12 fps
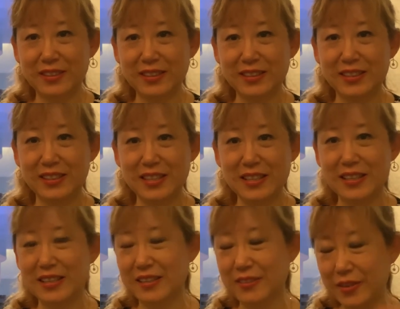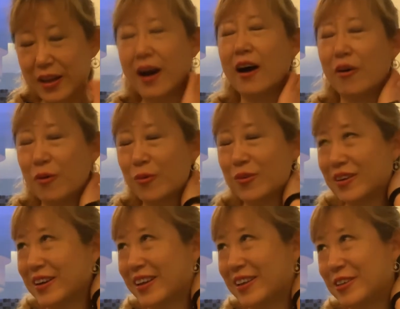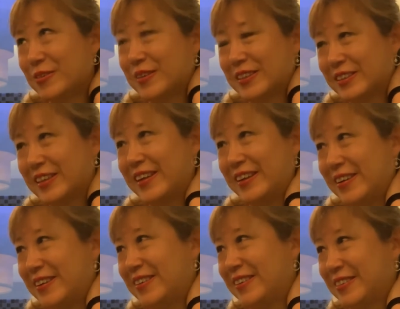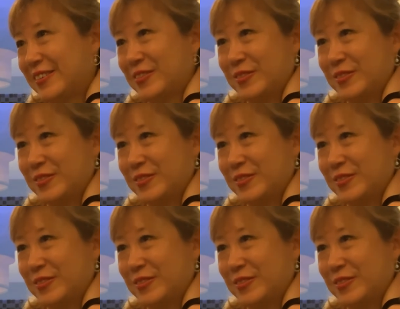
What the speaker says: see, how you want to hear,